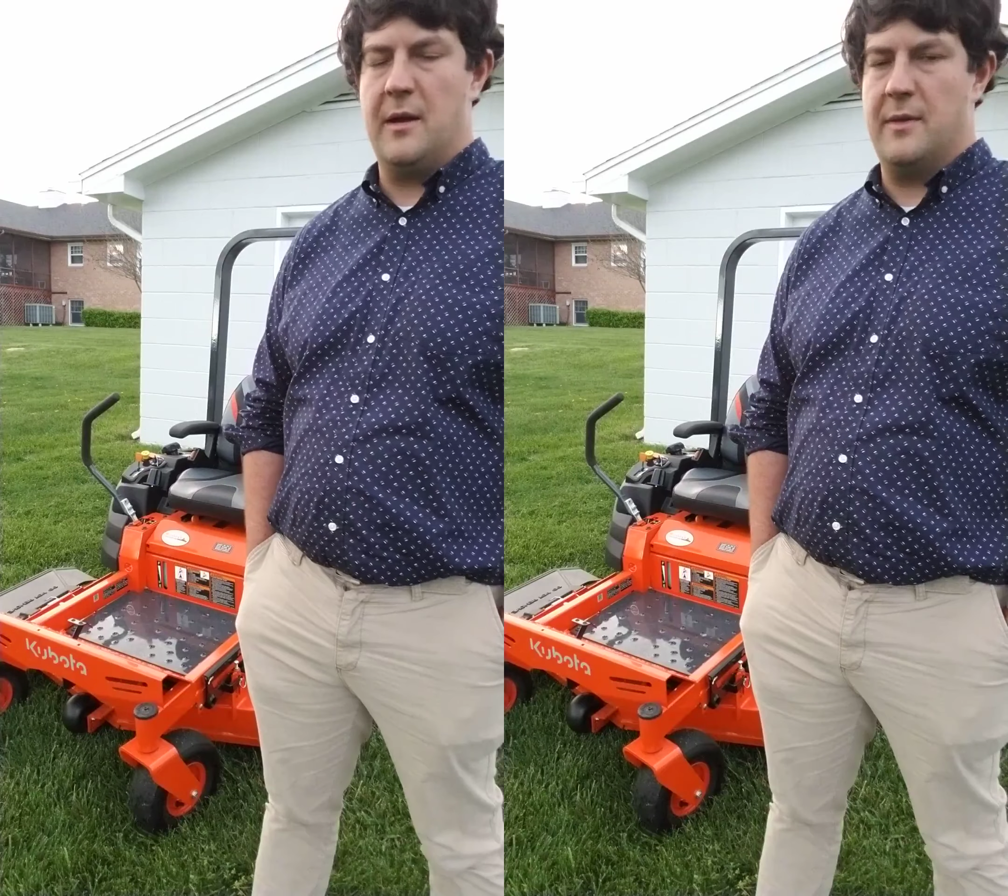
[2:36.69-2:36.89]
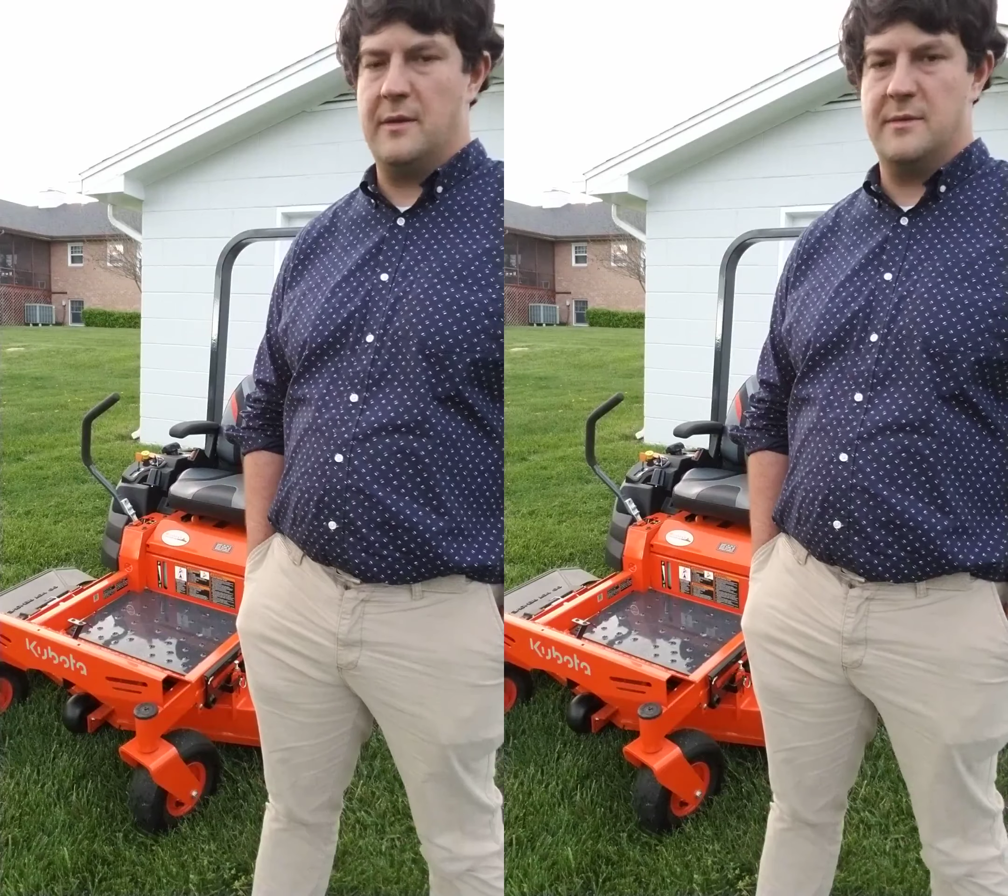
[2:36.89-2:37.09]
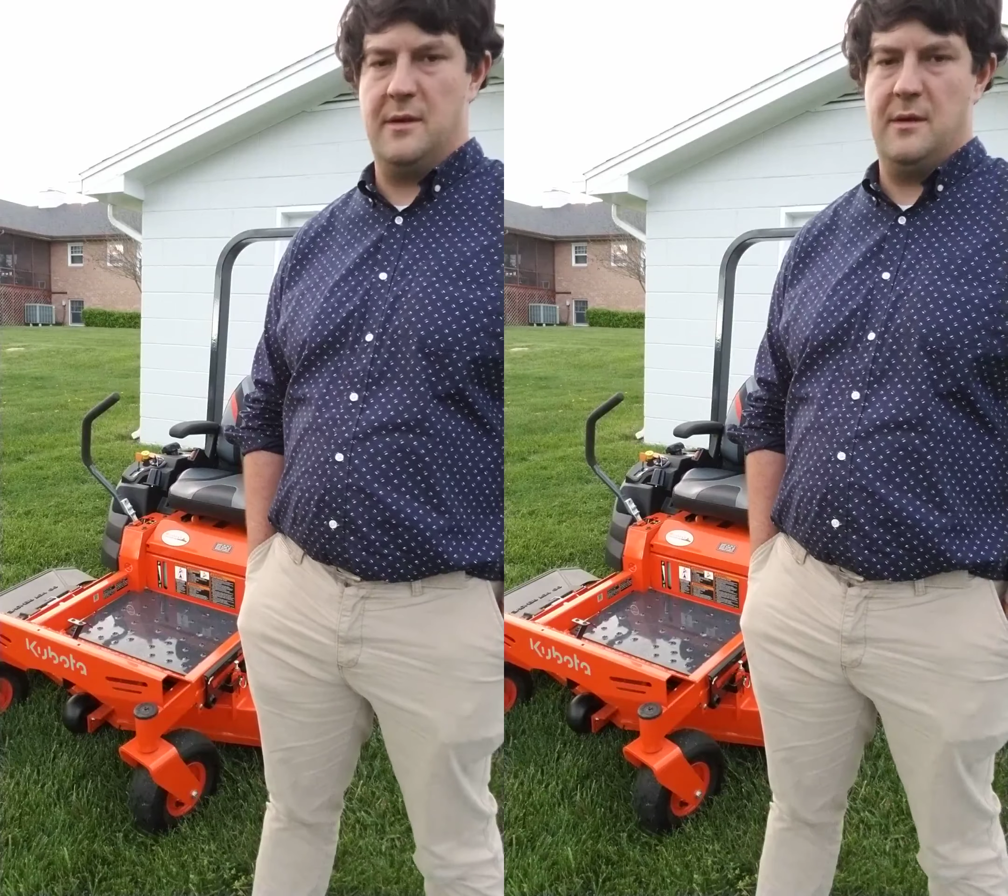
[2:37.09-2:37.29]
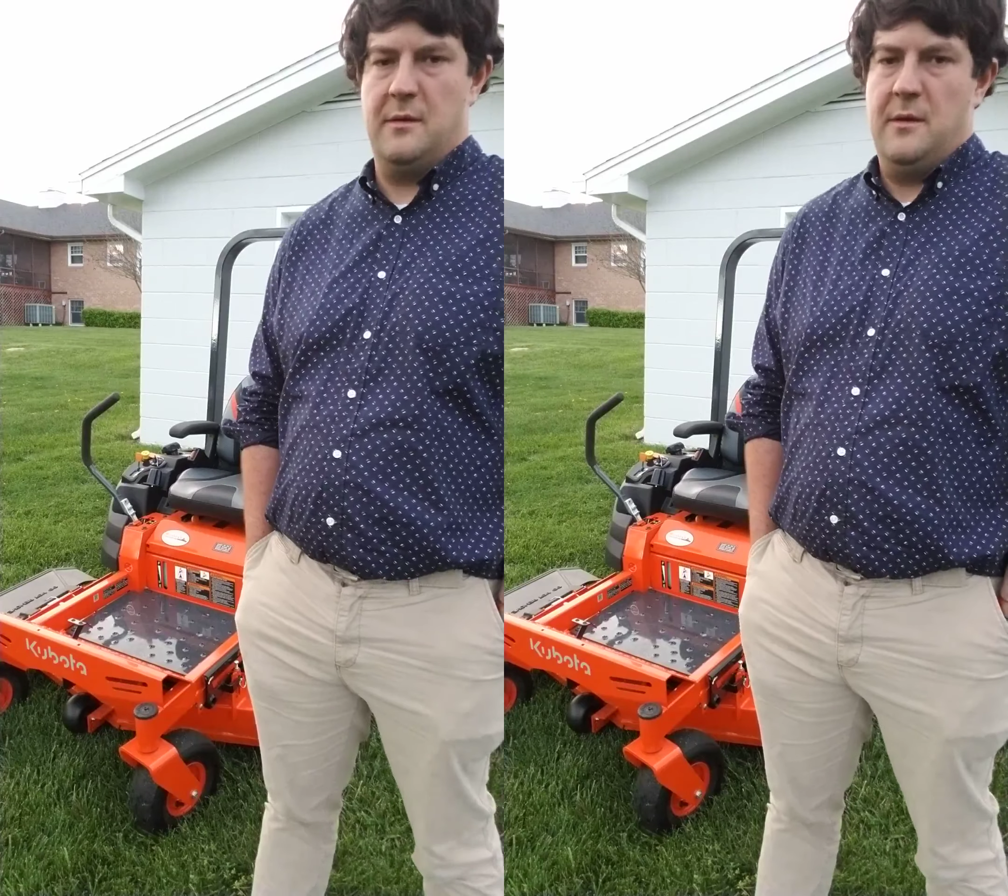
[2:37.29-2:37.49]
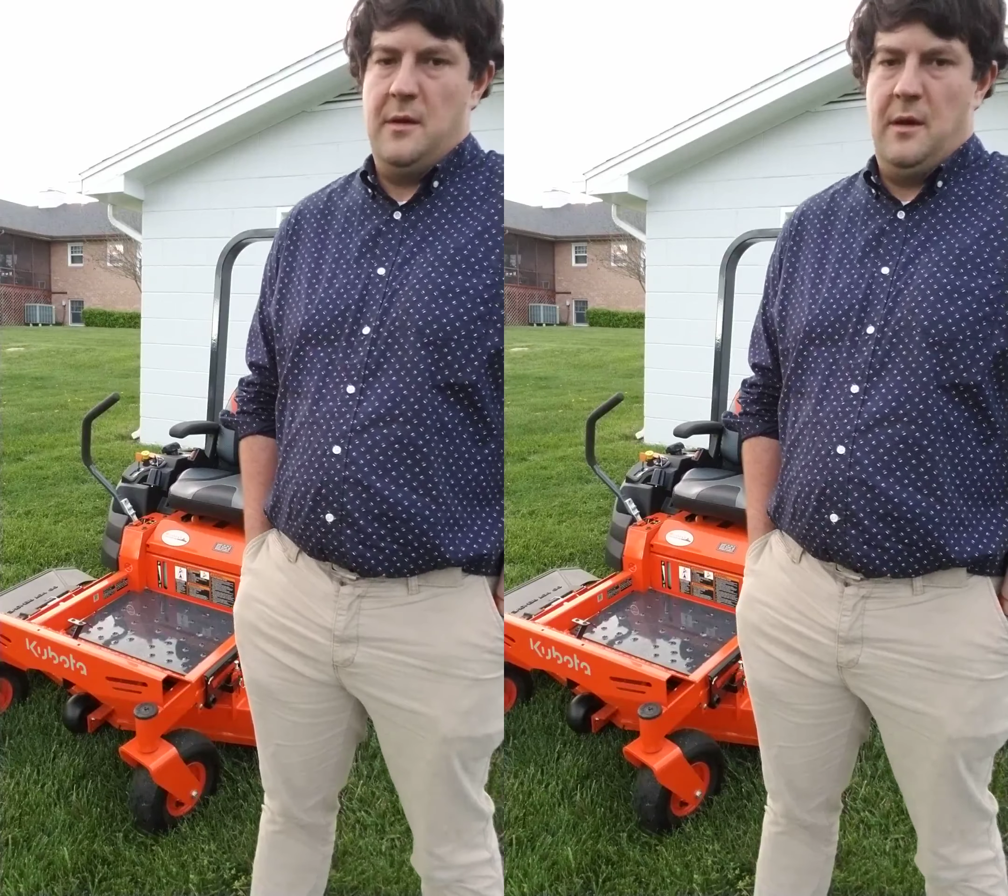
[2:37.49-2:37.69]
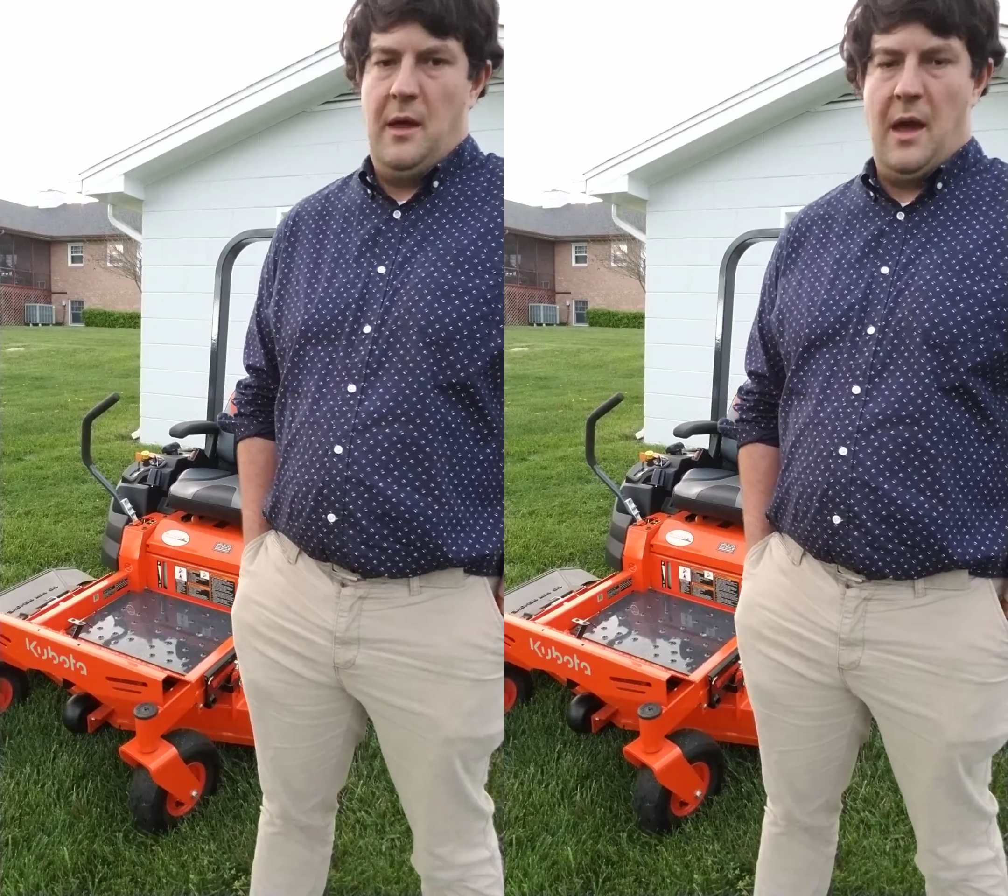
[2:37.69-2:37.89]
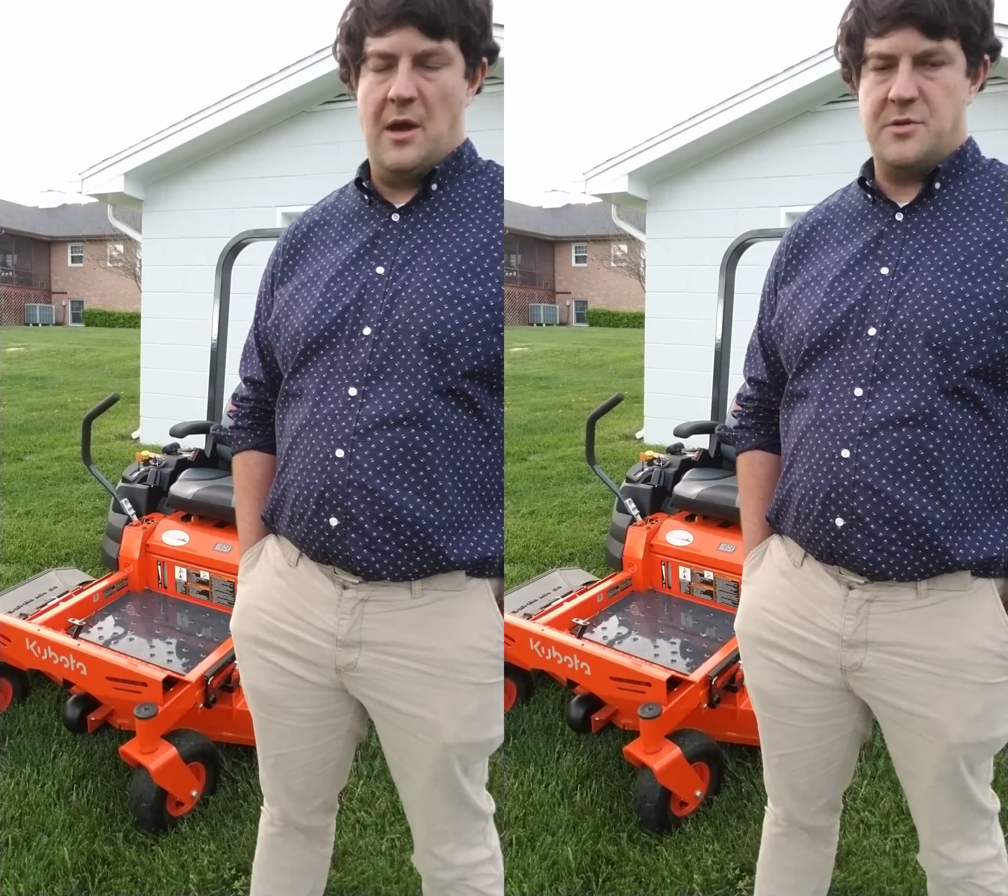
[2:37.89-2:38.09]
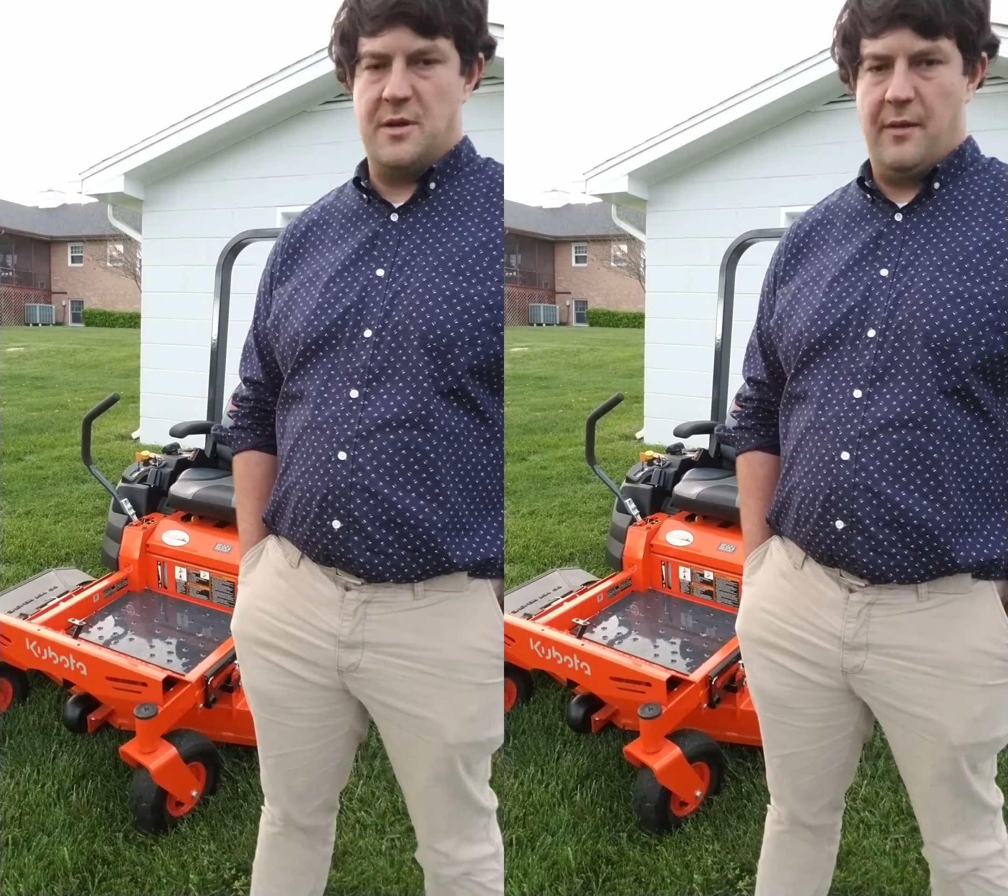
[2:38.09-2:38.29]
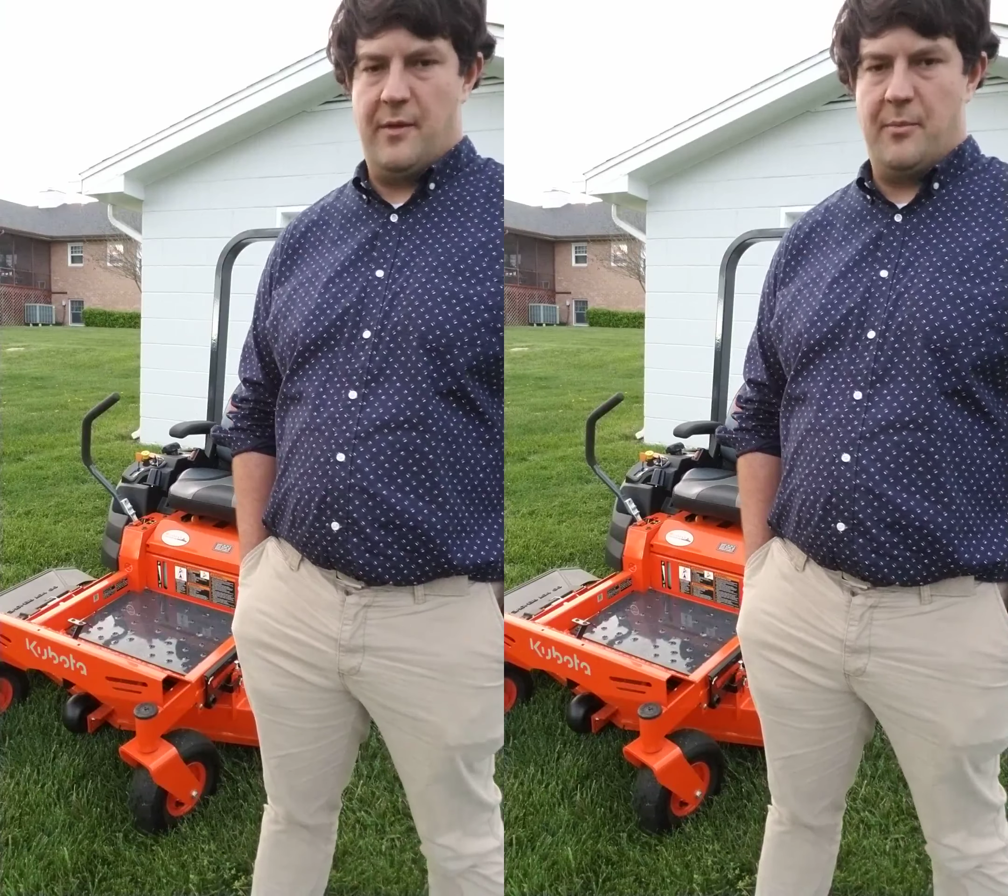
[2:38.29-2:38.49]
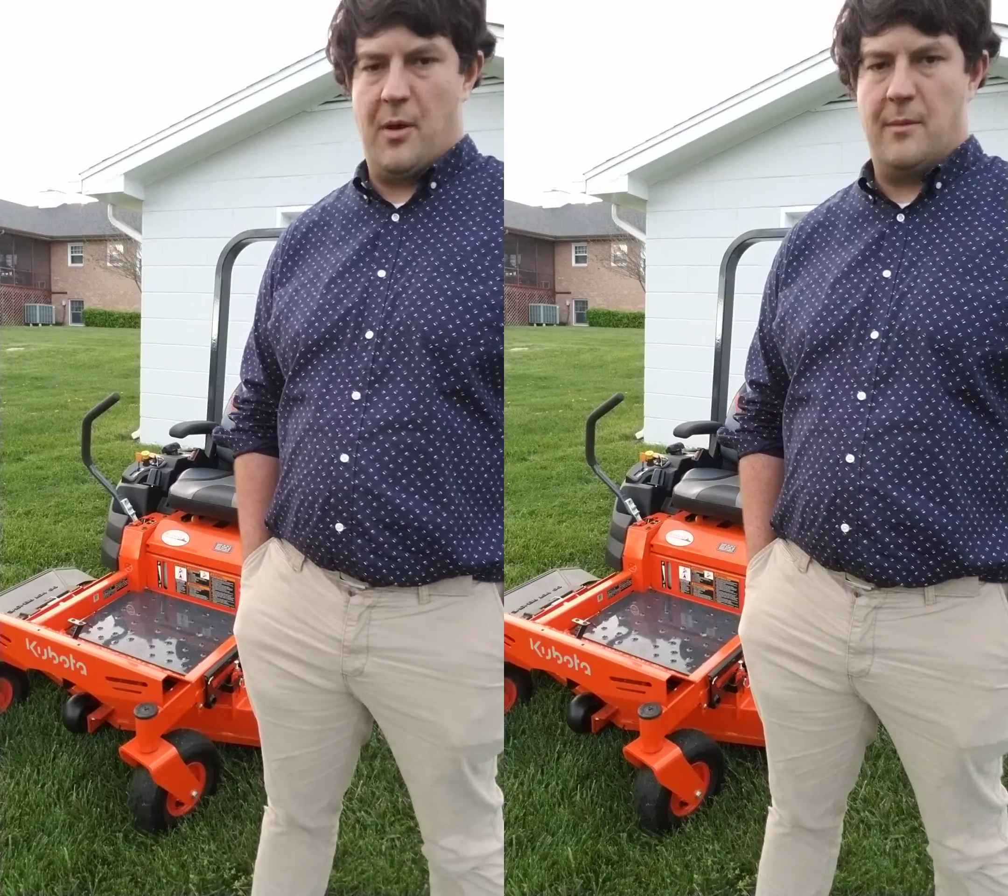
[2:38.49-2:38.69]
and they said I shouldn't have
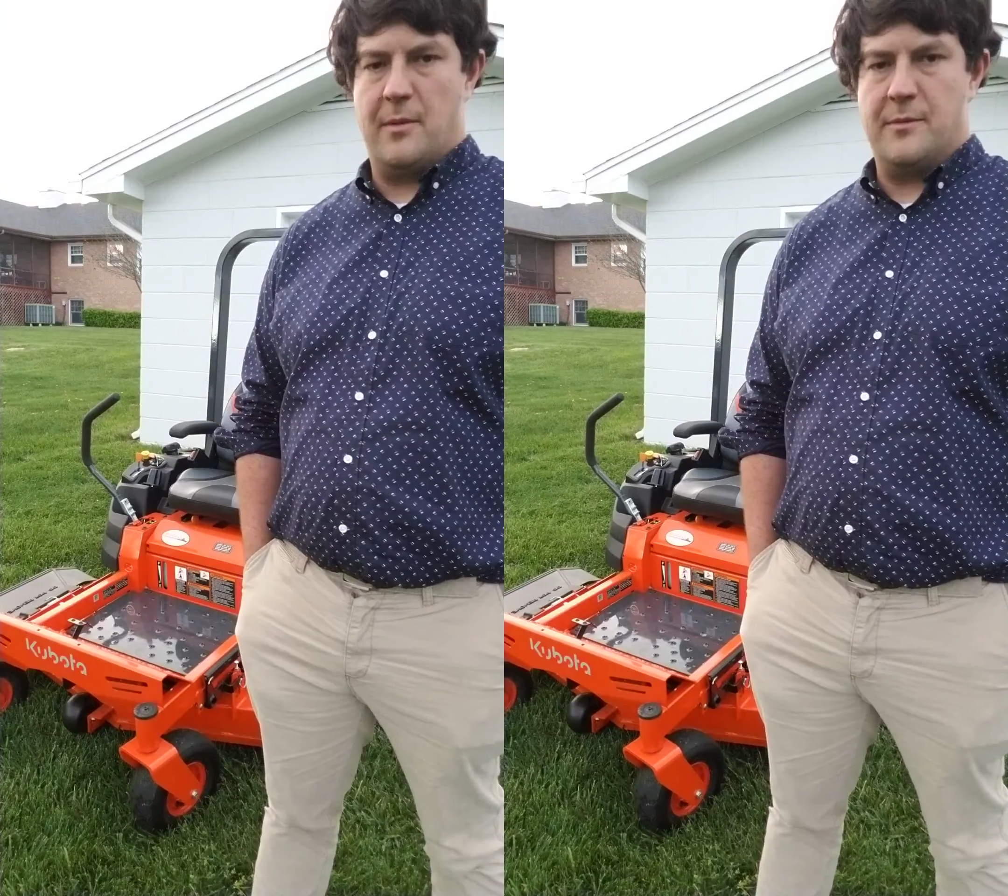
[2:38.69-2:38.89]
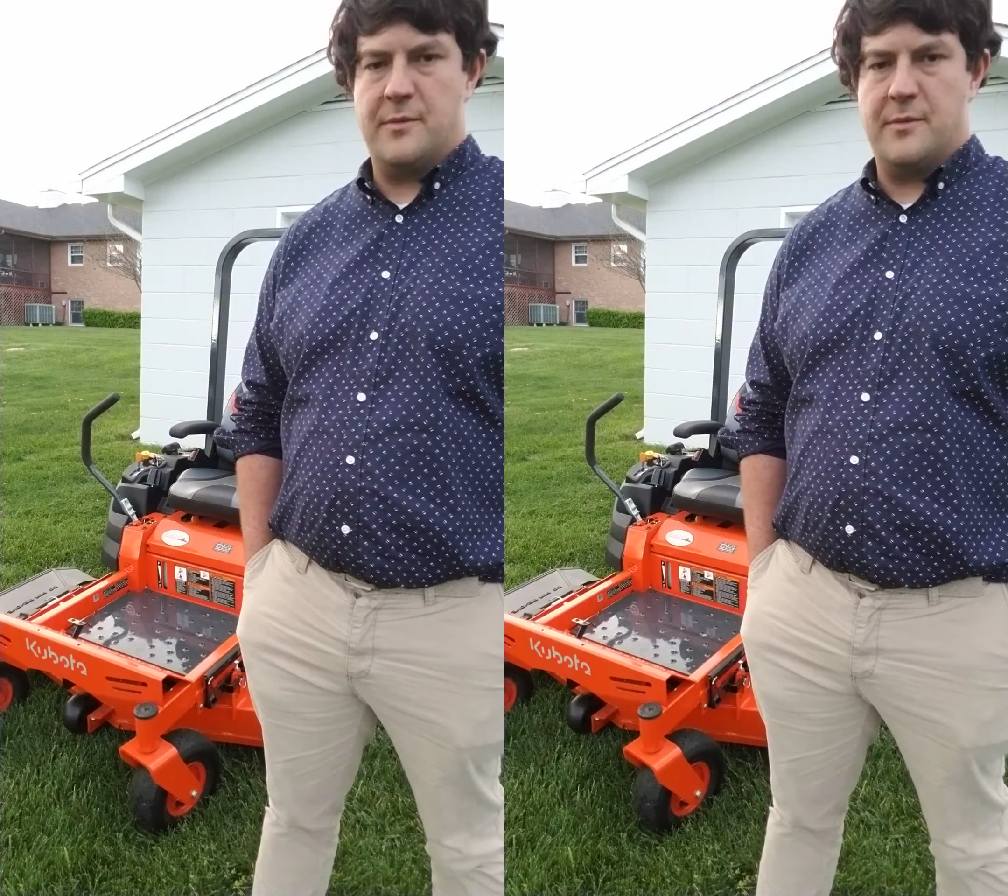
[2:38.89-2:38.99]
any problems.